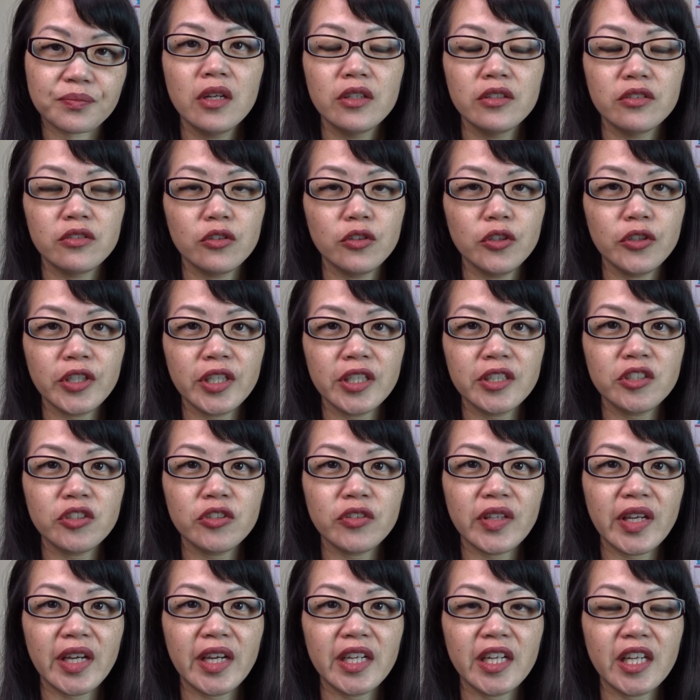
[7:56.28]
So look
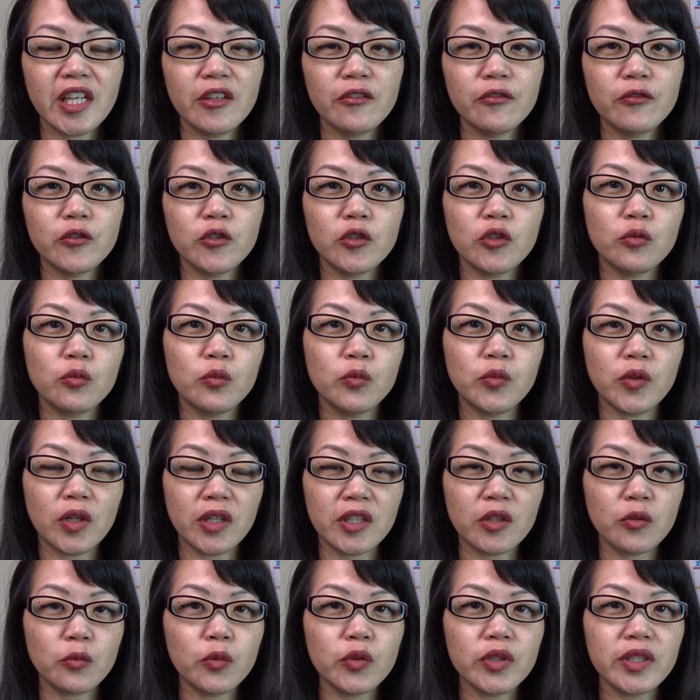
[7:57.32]
into that. If you're
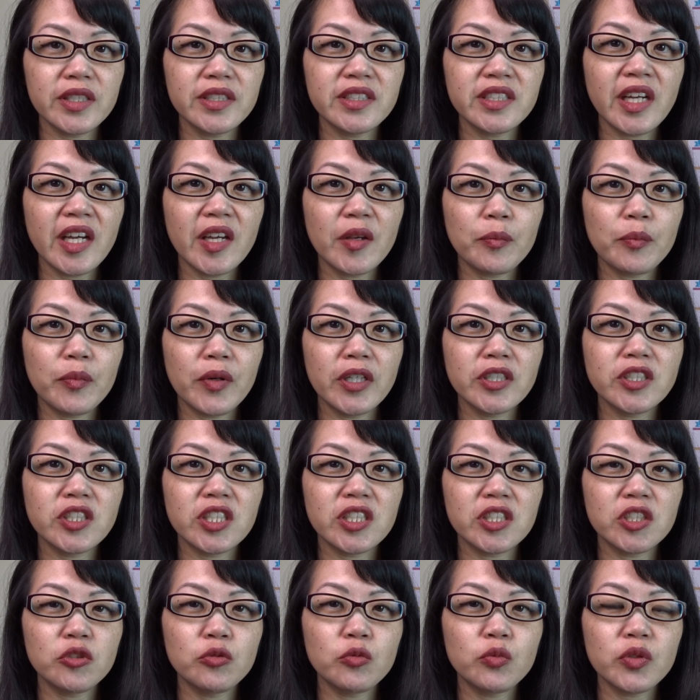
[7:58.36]
on a really tight
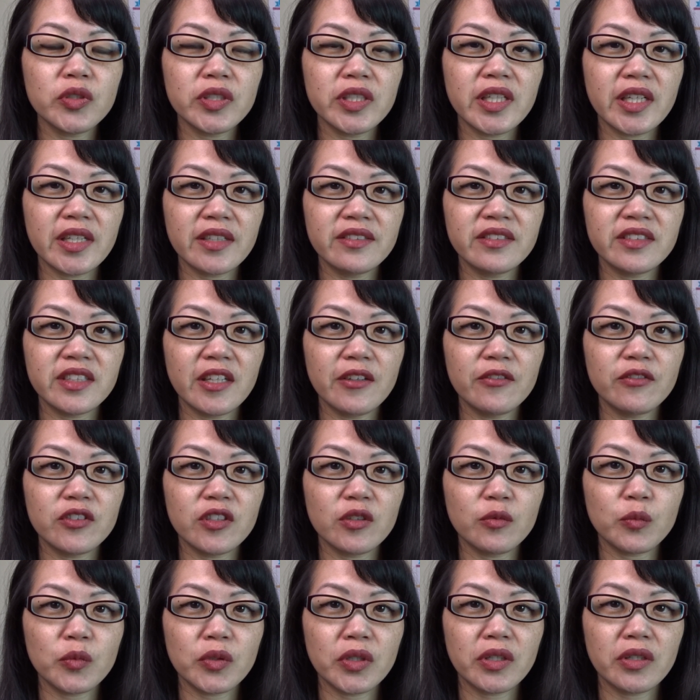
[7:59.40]
budget, you really gotta save
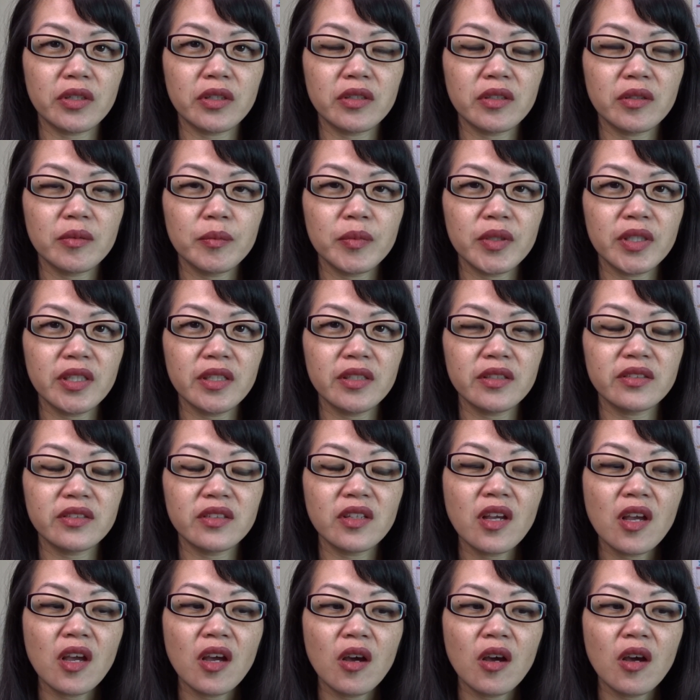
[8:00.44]
somewhere, because